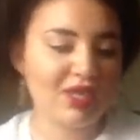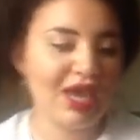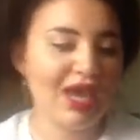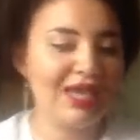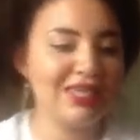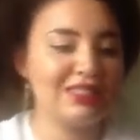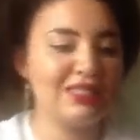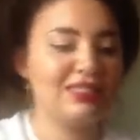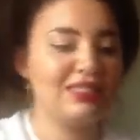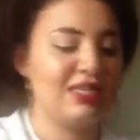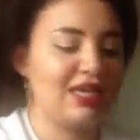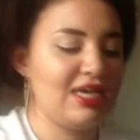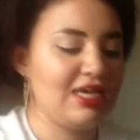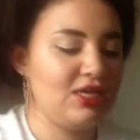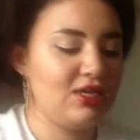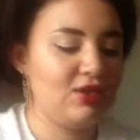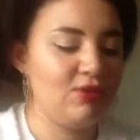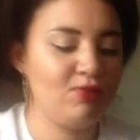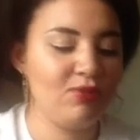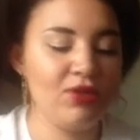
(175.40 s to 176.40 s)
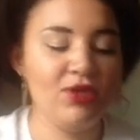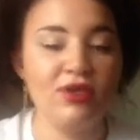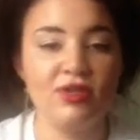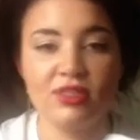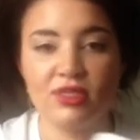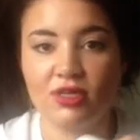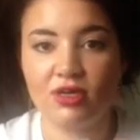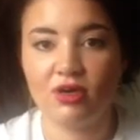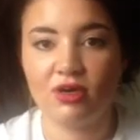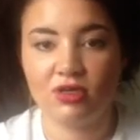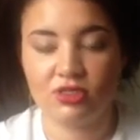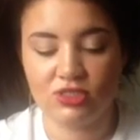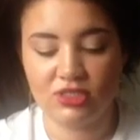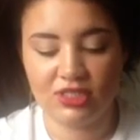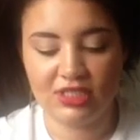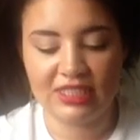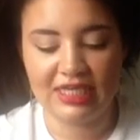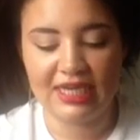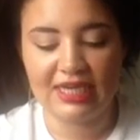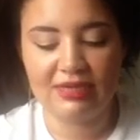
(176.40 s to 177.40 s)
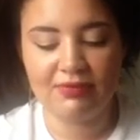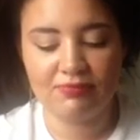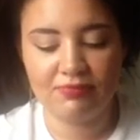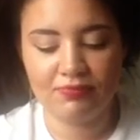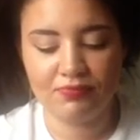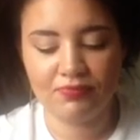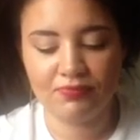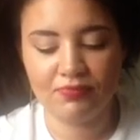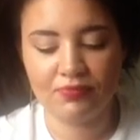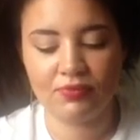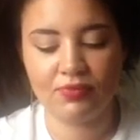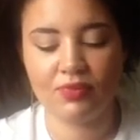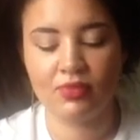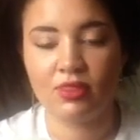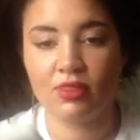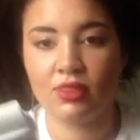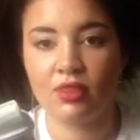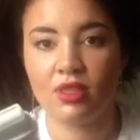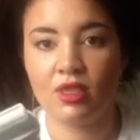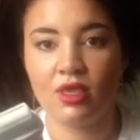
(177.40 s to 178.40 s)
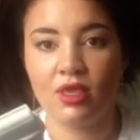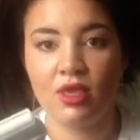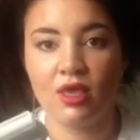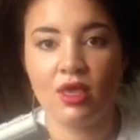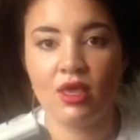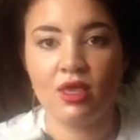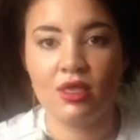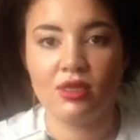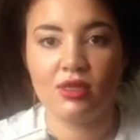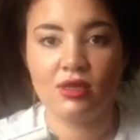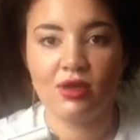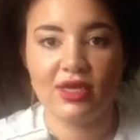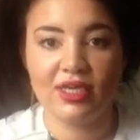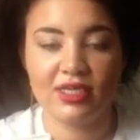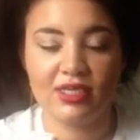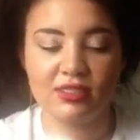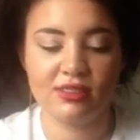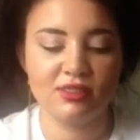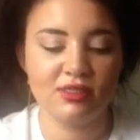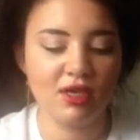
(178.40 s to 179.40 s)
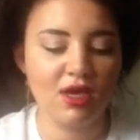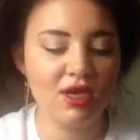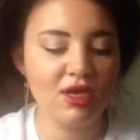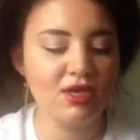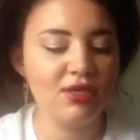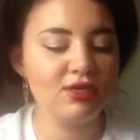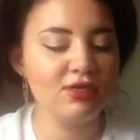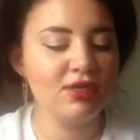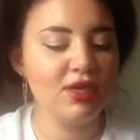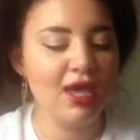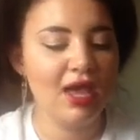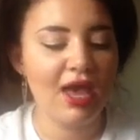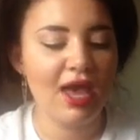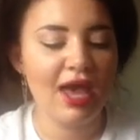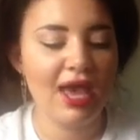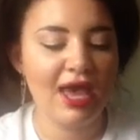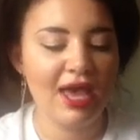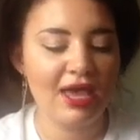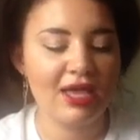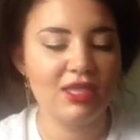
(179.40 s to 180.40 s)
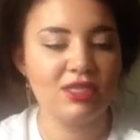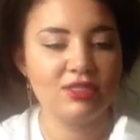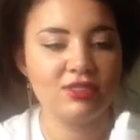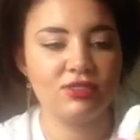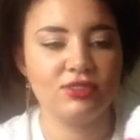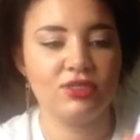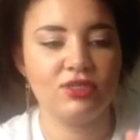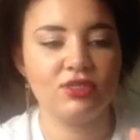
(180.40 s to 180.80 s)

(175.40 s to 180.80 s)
as I say, you put the cartridge in, like so, and